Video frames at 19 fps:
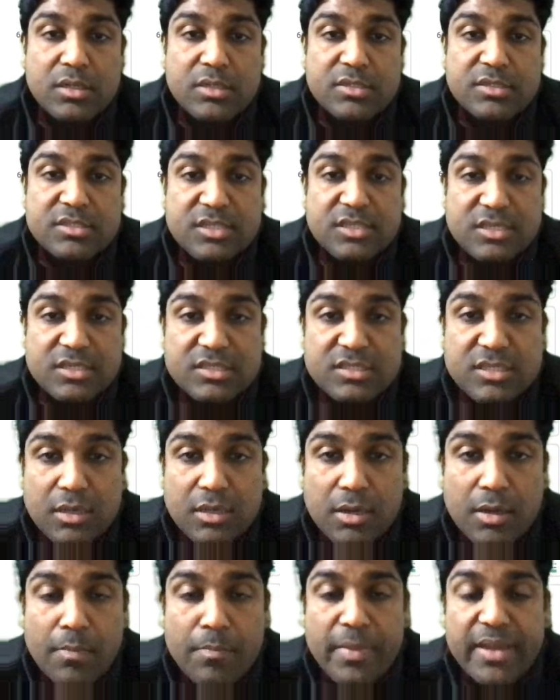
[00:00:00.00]
Since
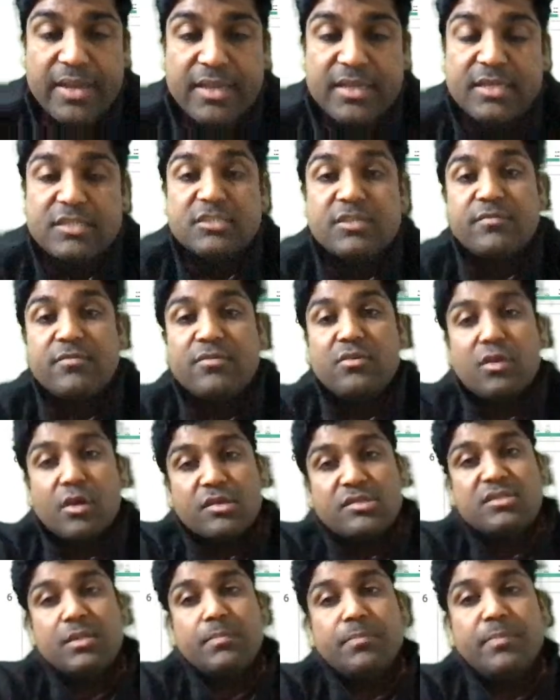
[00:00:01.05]
Americans have
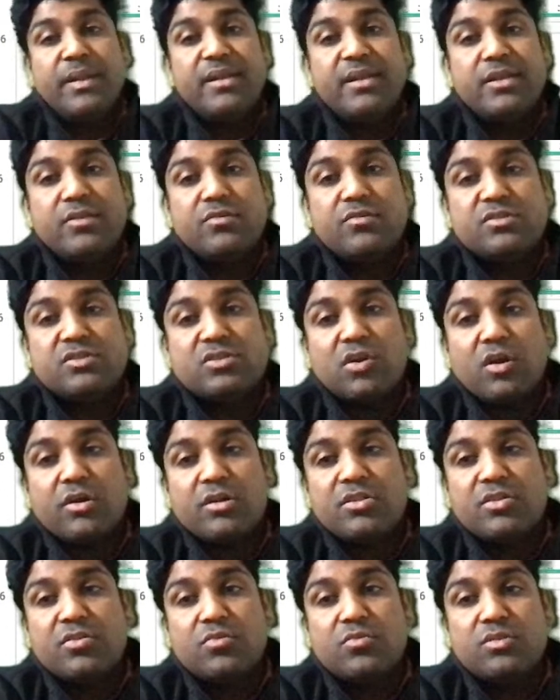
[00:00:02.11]
lost the ability to
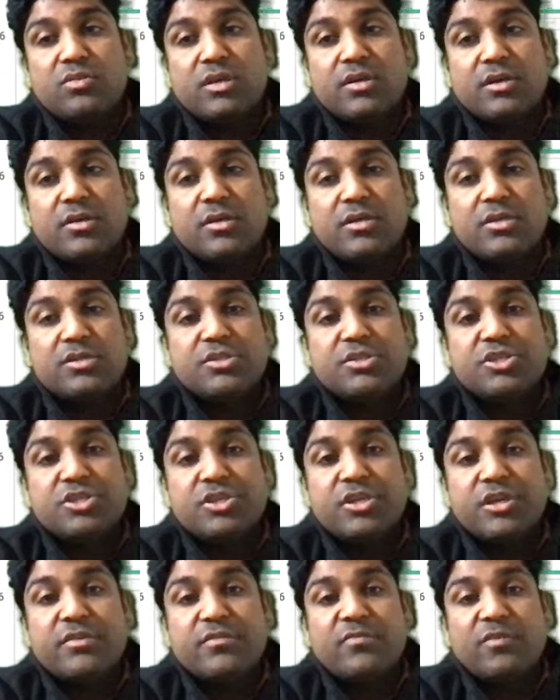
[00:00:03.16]
sort through the
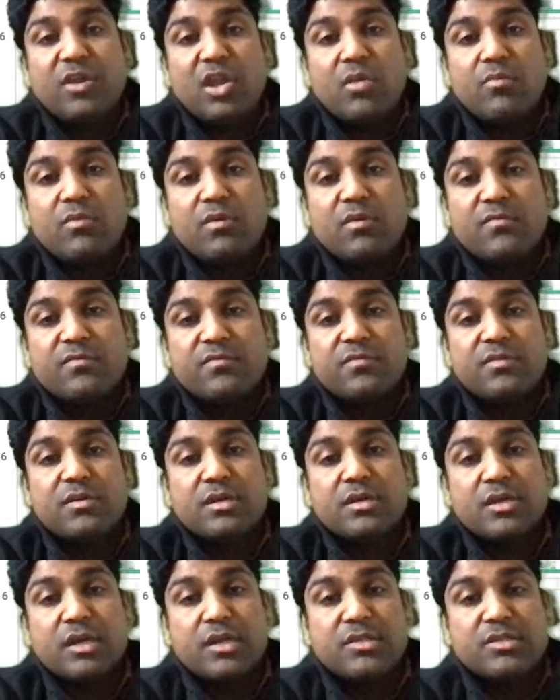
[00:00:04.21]
sheer volume of
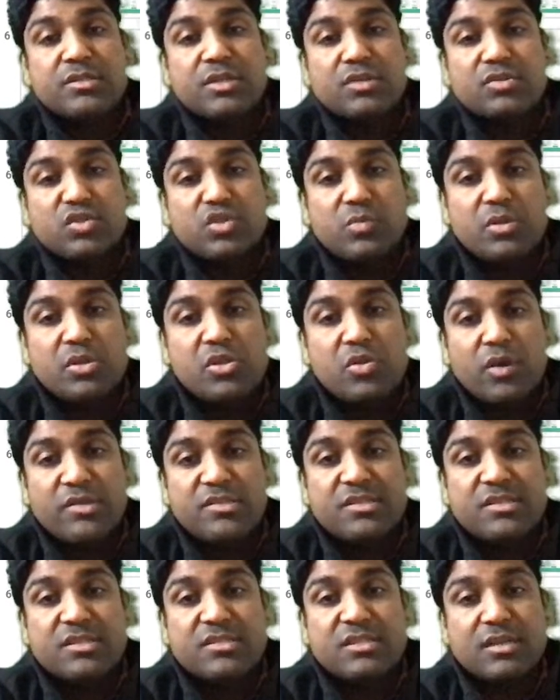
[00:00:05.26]
consumer
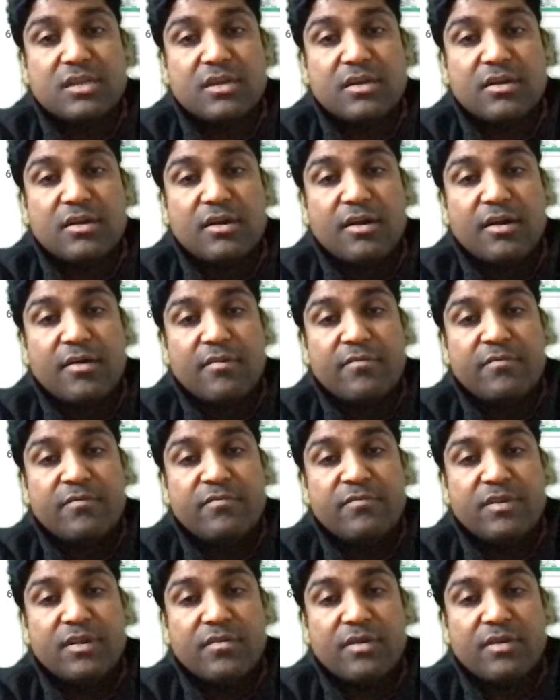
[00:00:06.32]
choices
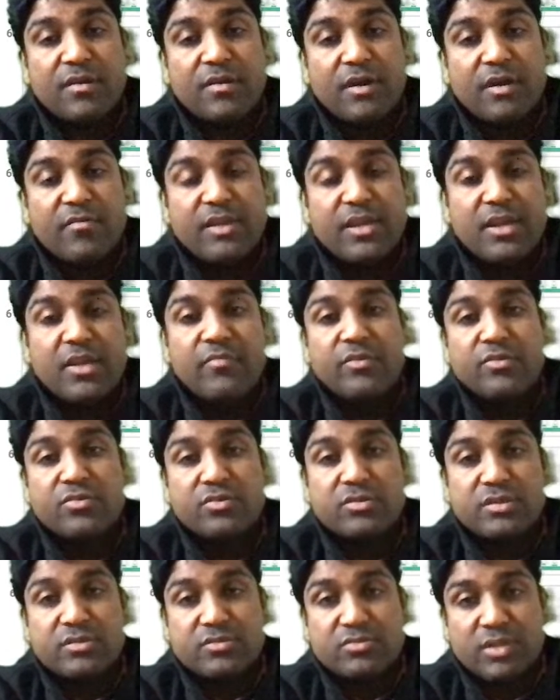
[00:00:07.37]
available
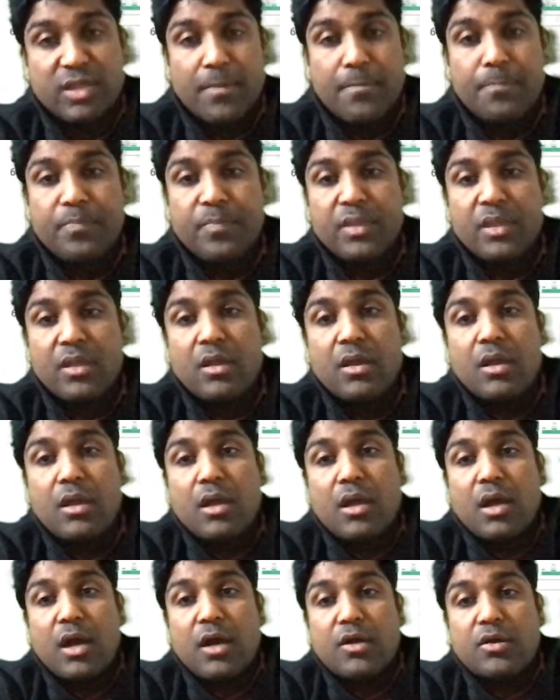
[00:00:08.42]
to them,
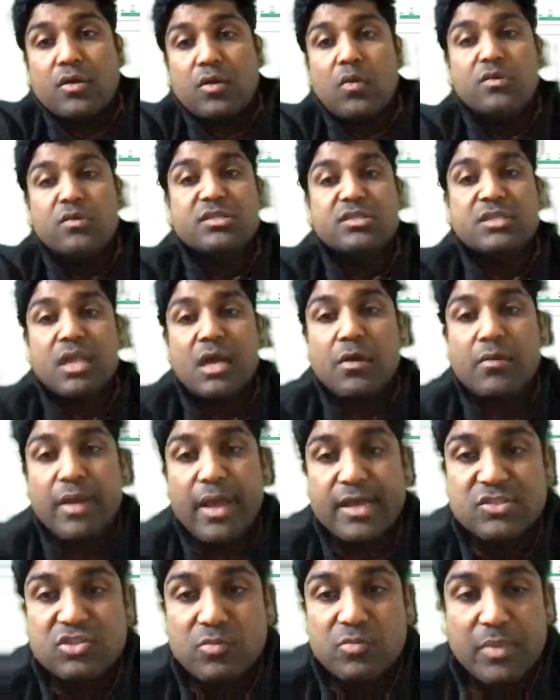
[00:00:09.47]
a host now
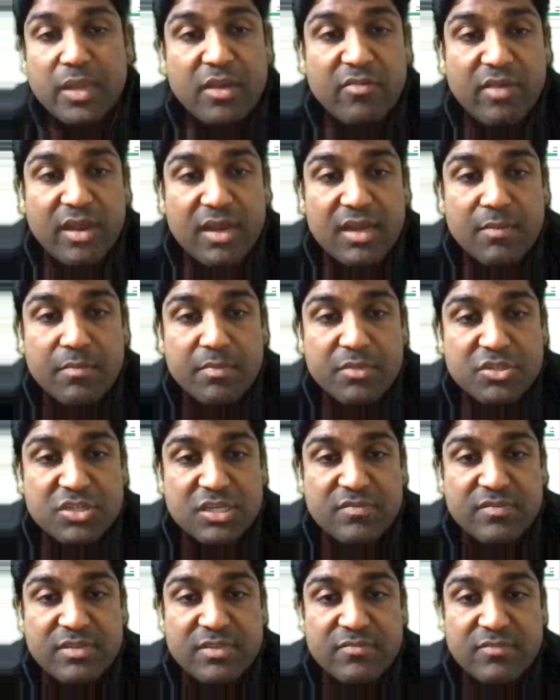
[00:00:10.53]
has to be in retail
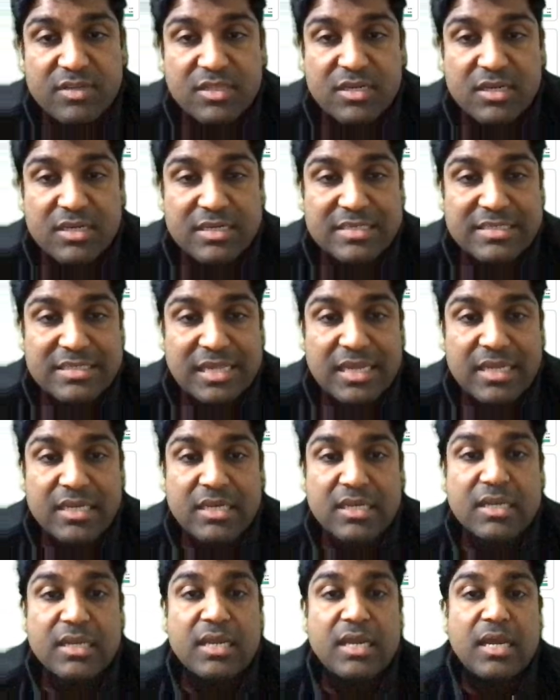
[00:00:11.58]
machine with whether it is
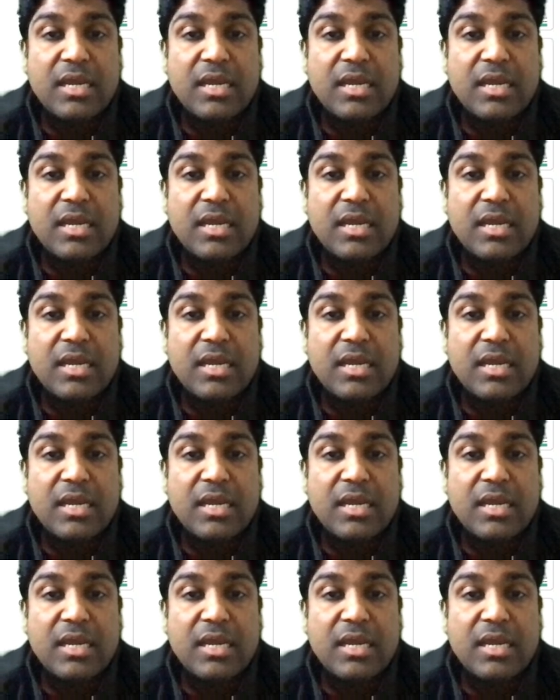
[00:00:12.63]
an